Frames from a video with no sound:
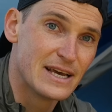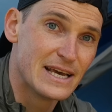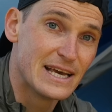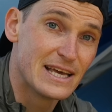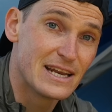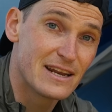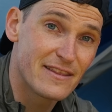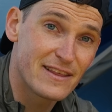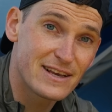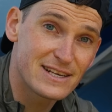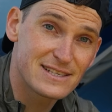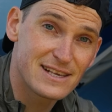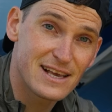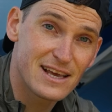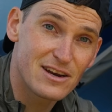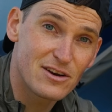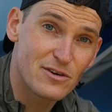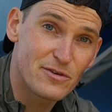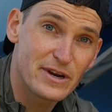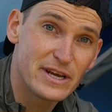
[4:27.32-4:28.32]
In the next
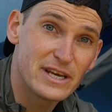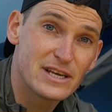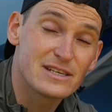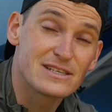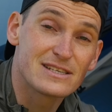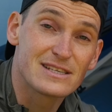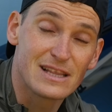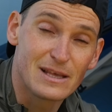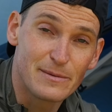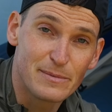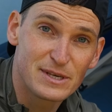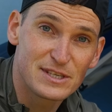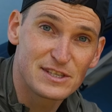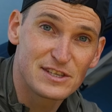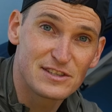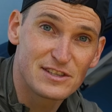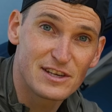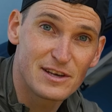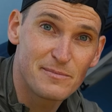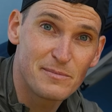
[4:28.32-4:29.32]
category, sleeping
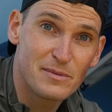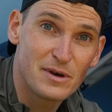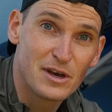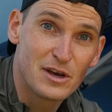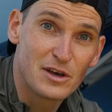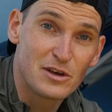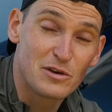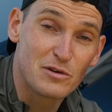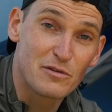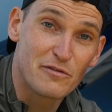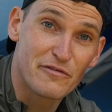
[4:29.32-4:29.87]
system, you'll